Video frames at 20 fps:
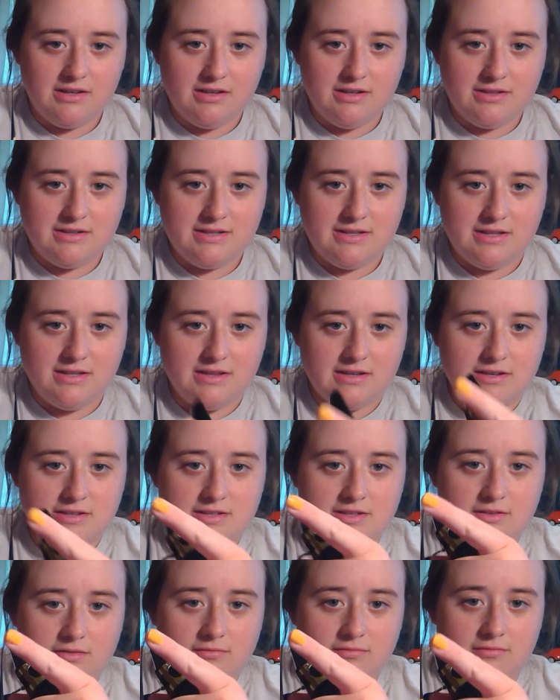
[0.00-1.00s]
See,
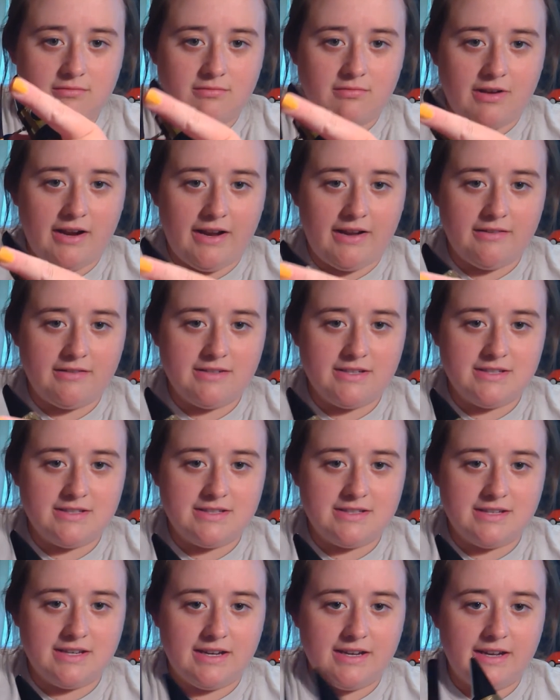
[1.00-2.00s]
there's the rounded
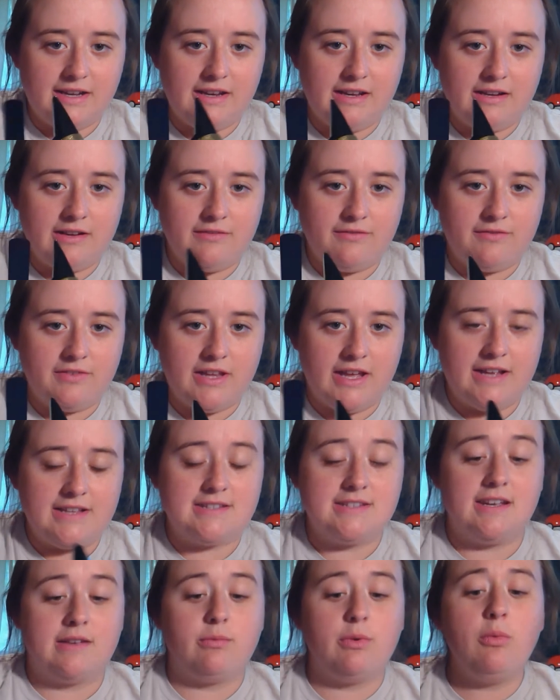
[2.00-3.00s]
side and a flat
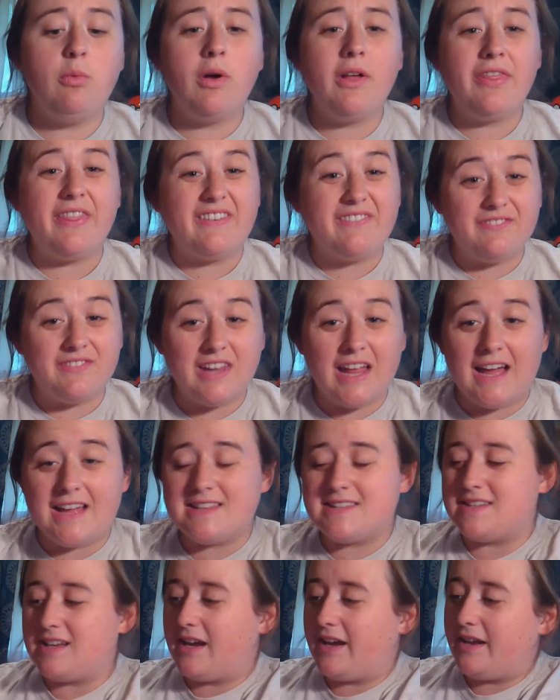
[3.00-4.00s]
side. We want the flat
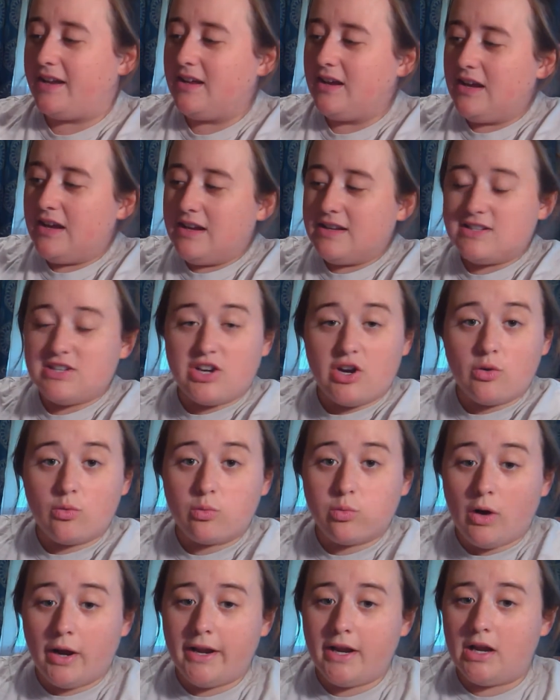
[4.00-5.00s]
side to go
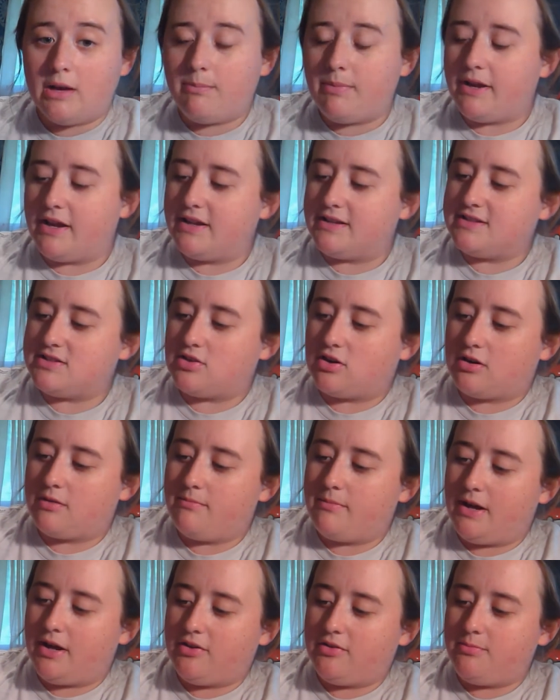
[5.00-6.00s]
right up against our
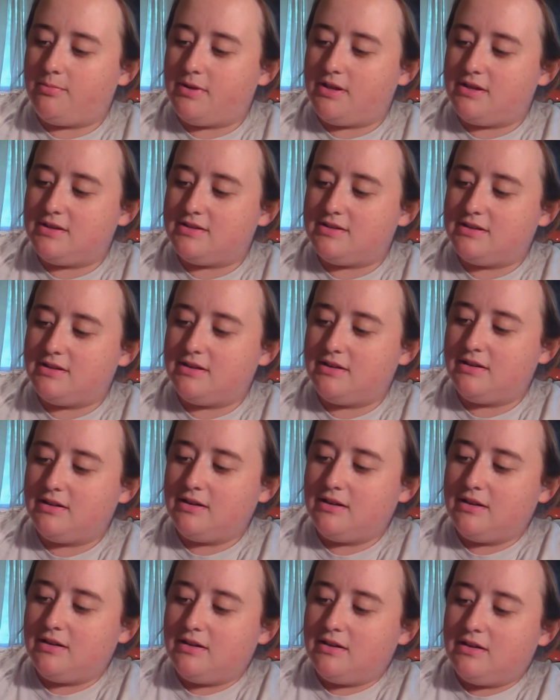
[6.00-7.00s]
mouthpiece.
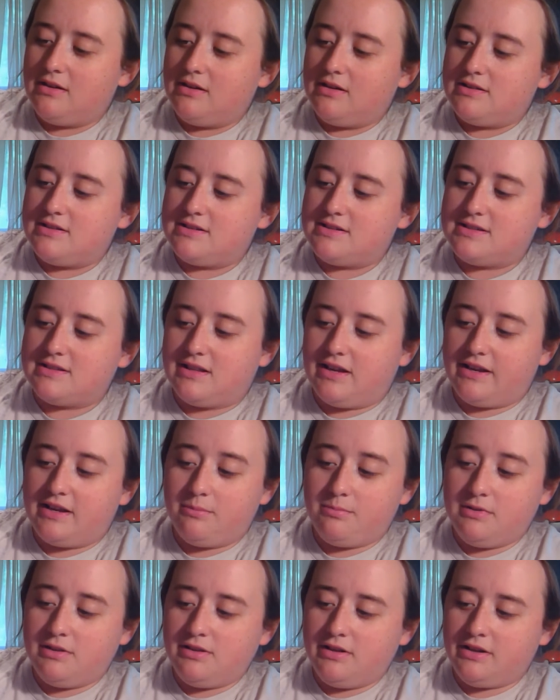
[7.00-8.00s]
Slide
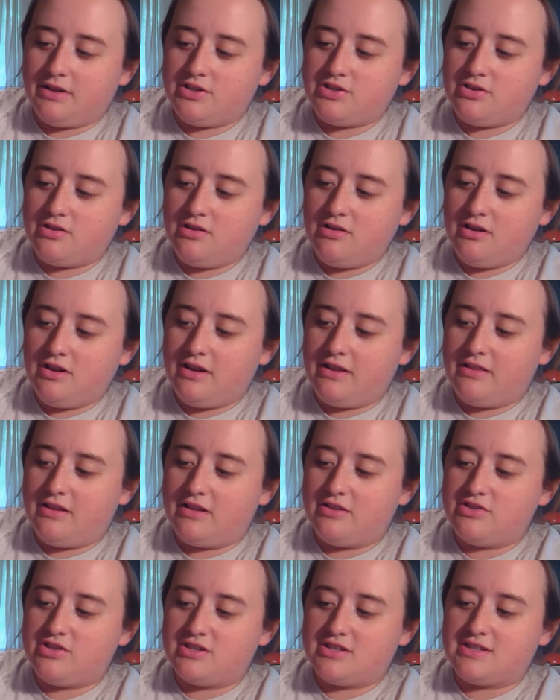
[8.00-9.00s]
up the ligature, and
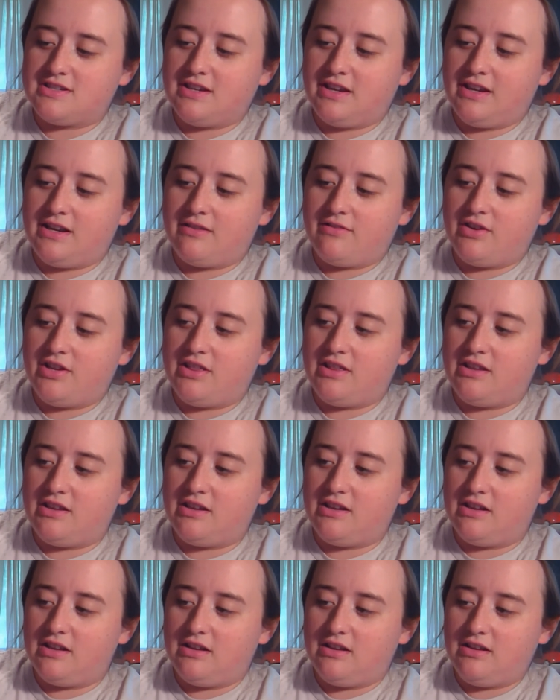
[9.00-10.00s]
then just slide everything
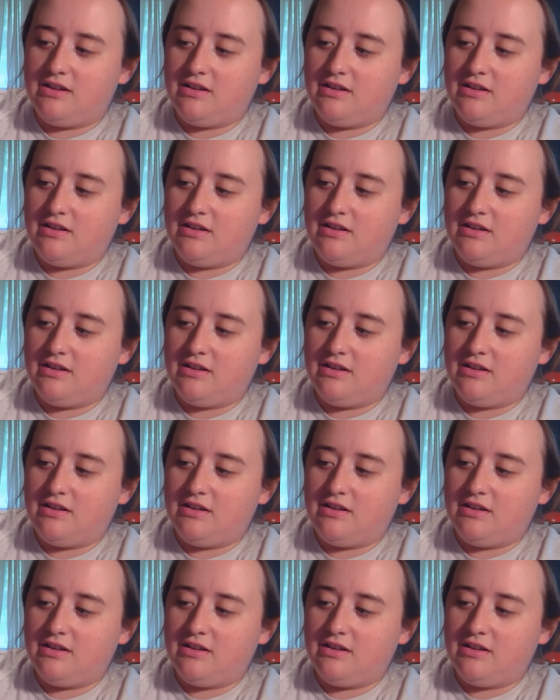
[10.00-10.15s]
in.